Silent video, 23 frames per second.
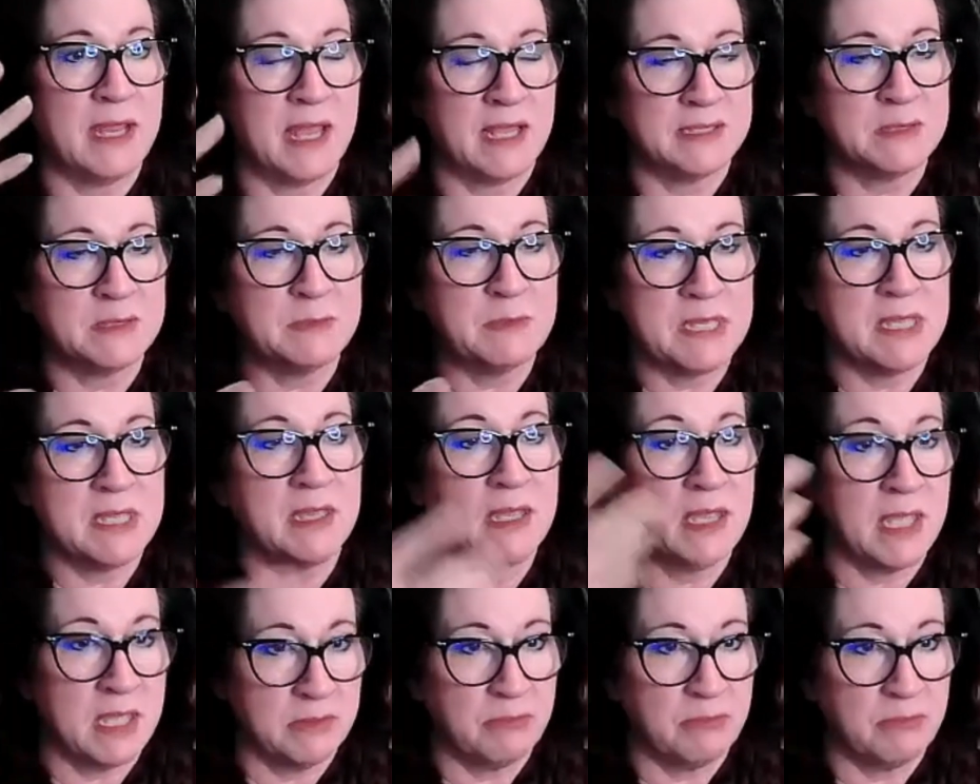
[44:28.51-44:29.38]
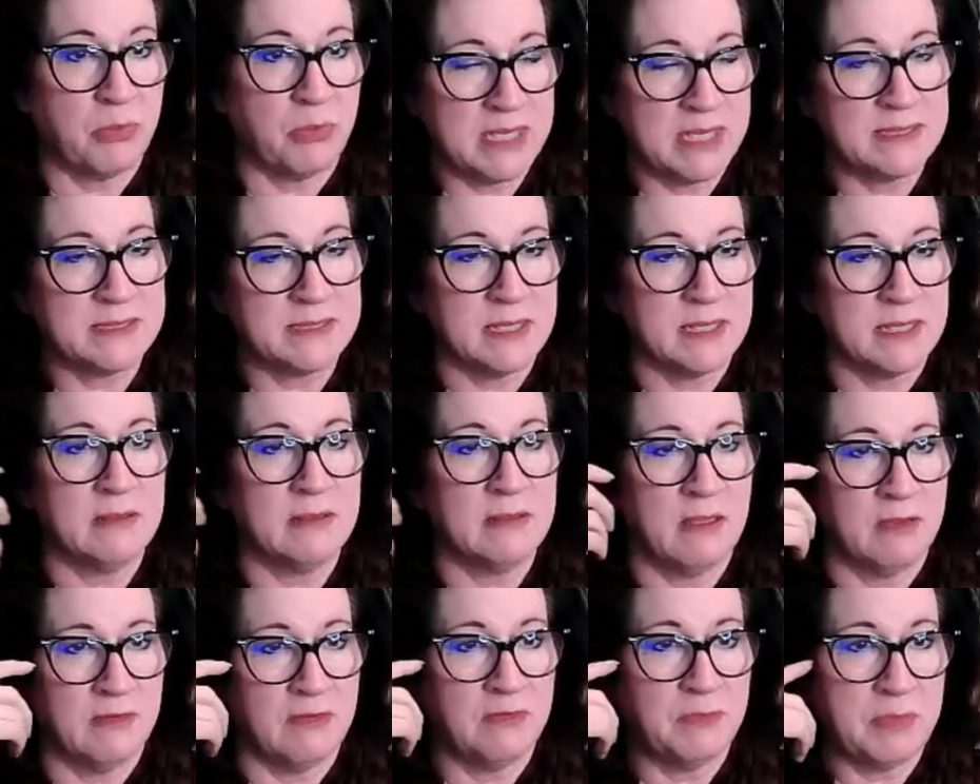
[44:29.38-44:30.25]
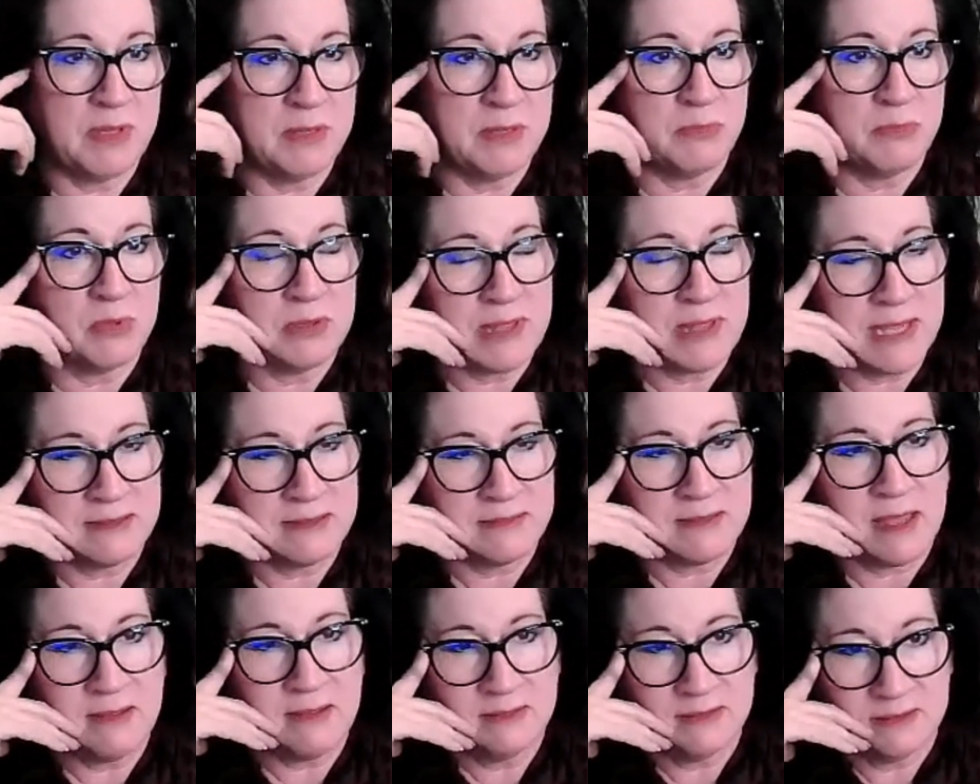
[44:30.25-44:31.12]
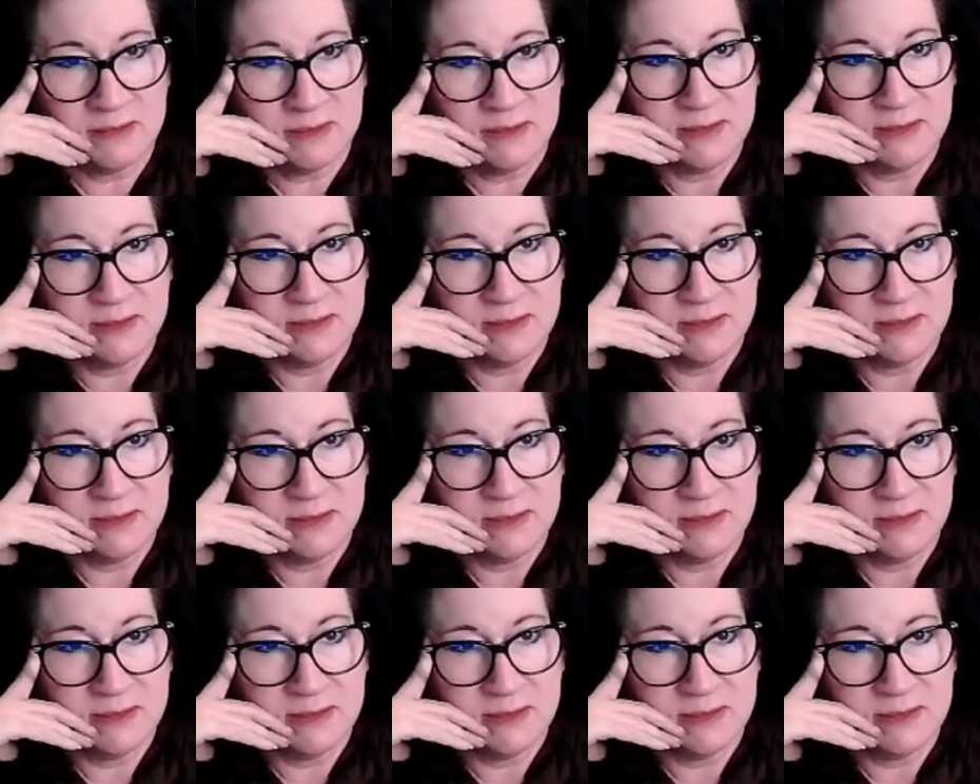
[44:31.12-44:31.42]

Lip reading: as being embracing of people like that?